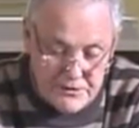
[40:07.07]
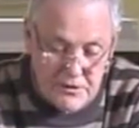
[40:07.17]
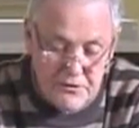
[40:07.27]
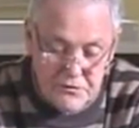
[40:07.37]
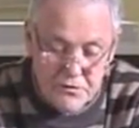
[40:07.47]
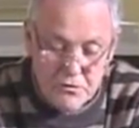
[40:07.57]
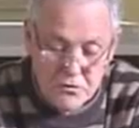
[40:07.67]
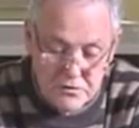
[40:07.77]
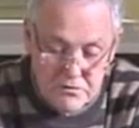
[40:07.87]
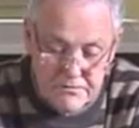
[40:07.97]
As I
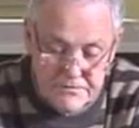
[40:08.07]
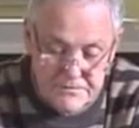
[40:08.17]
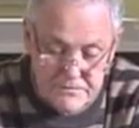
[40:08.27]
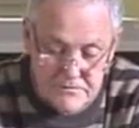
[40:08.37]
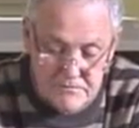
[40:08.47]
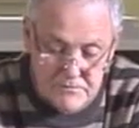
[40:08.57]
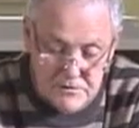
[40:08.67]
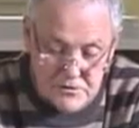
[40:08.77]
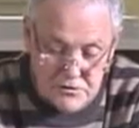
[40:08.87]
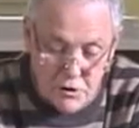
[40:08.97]
thought.
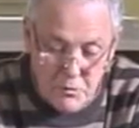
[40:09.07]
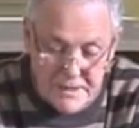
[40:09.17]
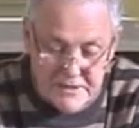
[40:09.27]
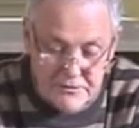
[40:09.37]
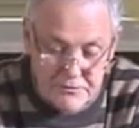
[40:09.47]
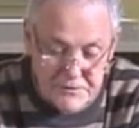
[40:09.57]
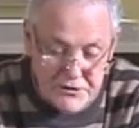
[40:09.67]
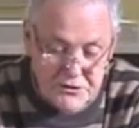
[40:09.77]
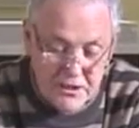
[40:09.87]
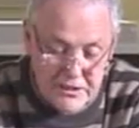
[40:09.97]
No better from
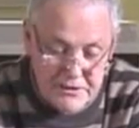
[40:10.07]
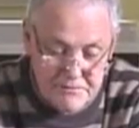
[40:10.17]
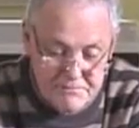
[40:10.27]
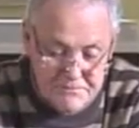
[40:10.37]
this side.